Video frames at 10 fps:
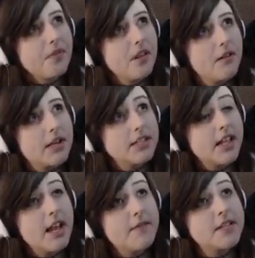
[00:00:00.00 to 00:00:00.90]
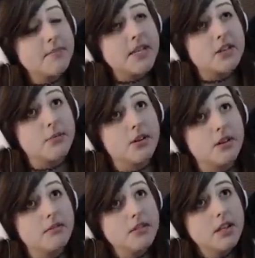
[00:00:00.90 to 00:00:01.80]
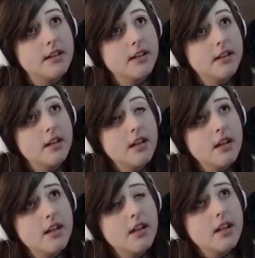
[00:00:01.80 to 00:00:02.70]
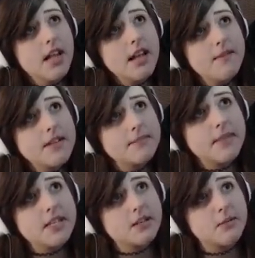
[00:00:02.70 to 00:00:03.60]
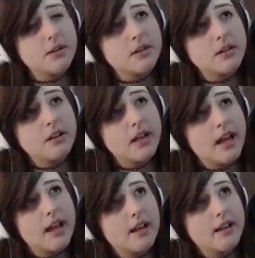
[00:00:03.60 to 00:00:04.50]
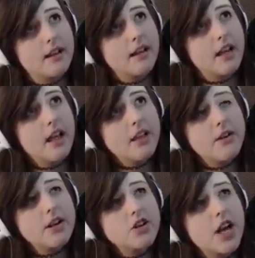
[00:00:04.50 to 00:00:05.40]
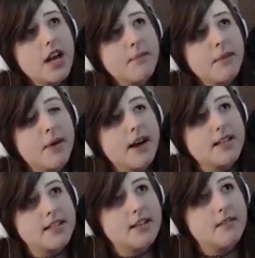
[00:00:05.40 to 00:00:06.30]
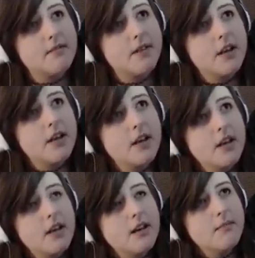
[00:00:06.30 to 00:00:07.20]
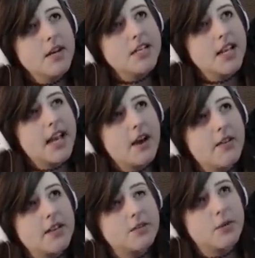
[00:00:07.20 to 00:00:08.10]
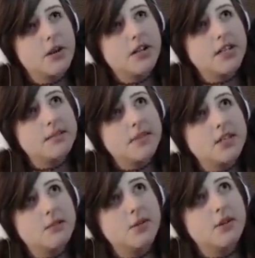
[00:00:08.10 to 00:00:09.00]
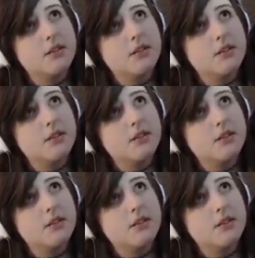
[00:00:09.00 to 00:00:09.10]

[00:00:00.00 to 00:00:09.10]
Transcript: Because life is miserable. Life is miserable, and you can try to be positive, much like how this world is miserable,